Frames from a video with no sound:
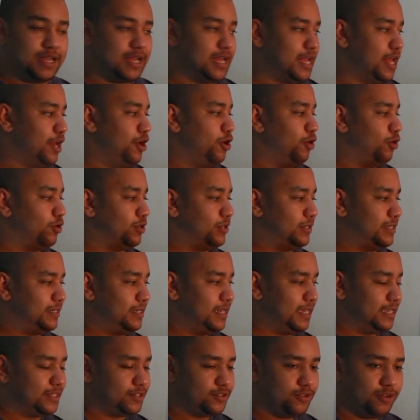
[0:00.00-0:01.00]
A low
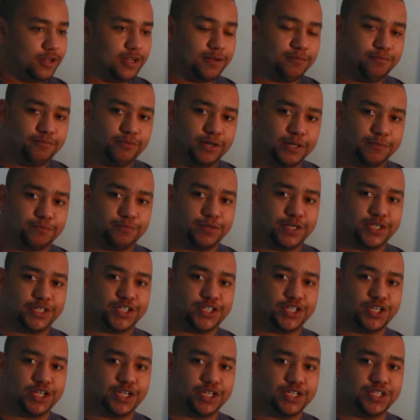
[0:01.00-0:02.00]
diastolic blood
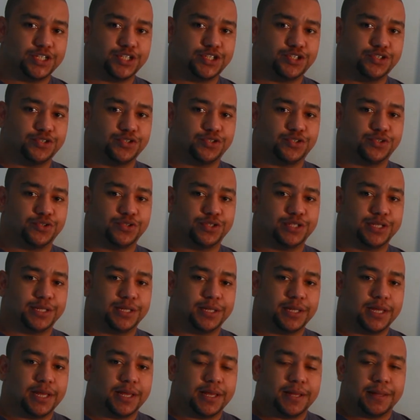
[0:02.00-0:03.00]
pressure is due to
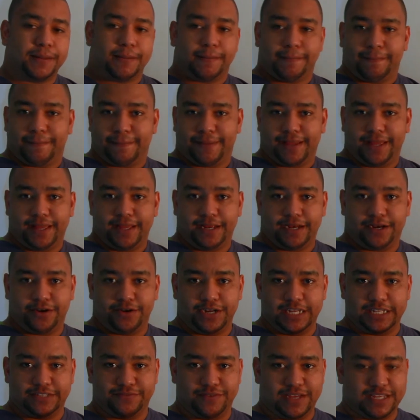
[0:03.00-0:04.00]
the
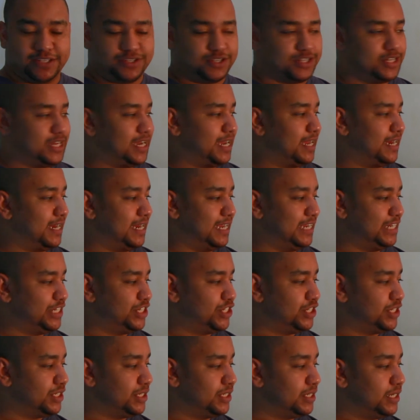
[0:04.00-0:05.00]
increased
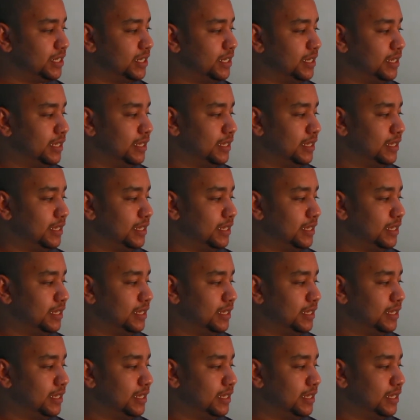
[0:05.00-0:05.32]
vasodilation,